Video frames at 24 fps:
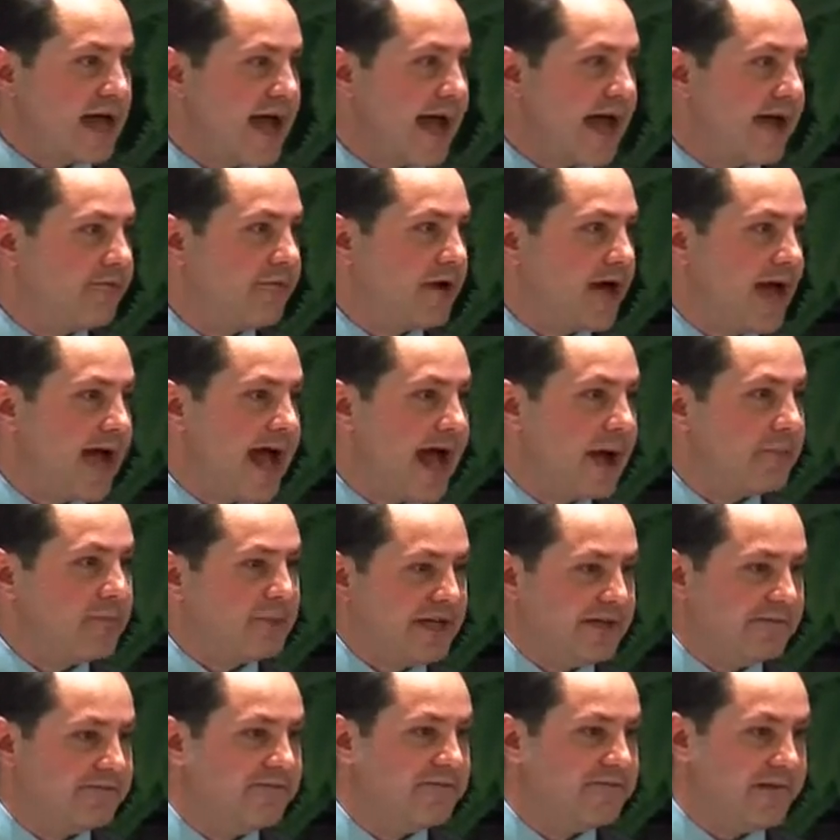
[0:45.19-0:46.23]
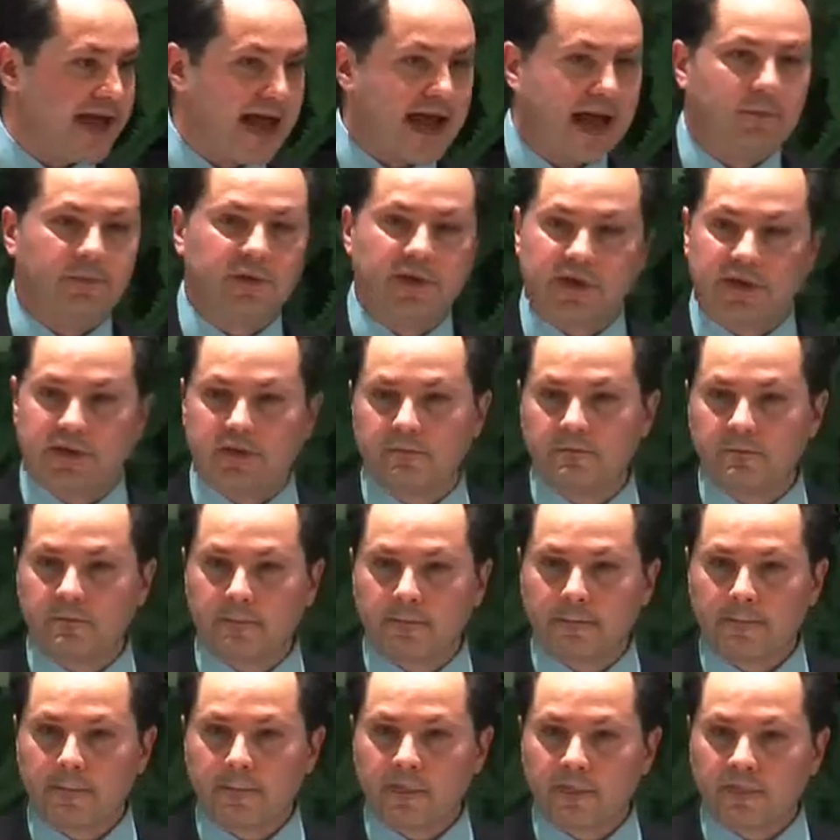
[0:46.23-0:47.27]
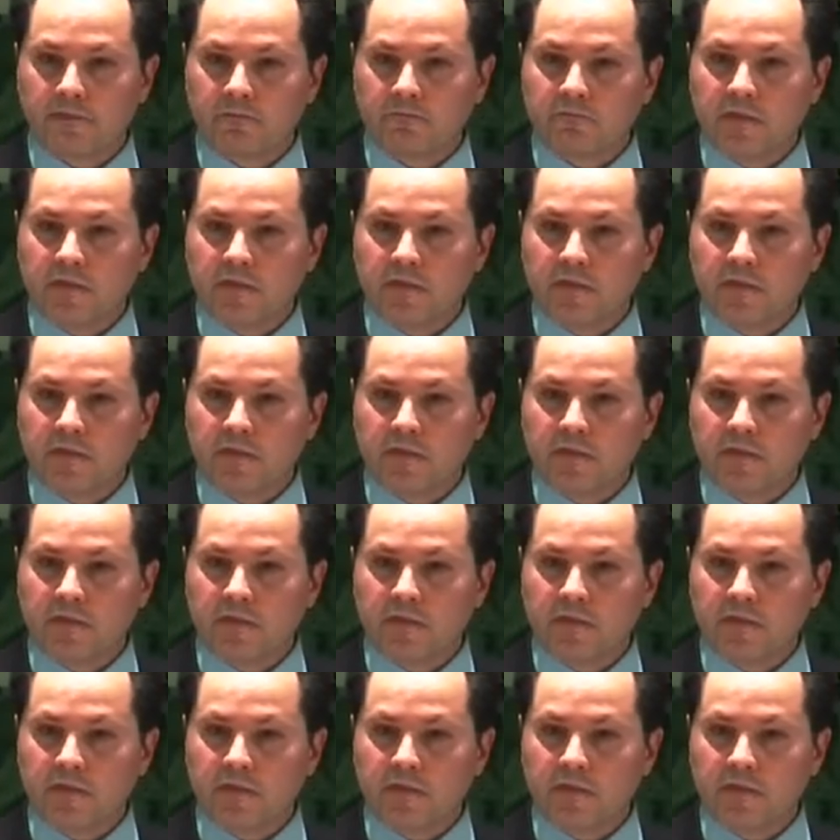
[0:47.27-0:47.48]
have a happy family. Amen.